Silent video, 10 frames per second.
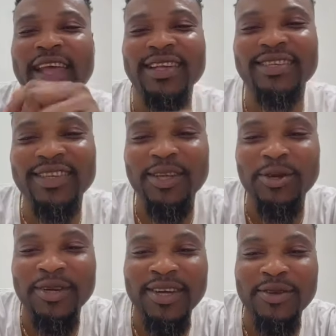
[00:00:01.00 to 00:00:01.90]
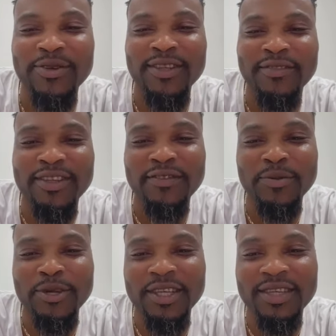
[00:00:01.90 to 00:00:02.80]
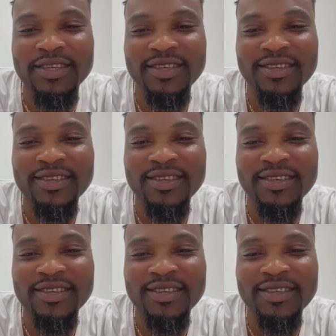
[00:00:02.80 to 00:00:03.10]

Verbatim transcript: Yes, hello, hello, good evening, everybody.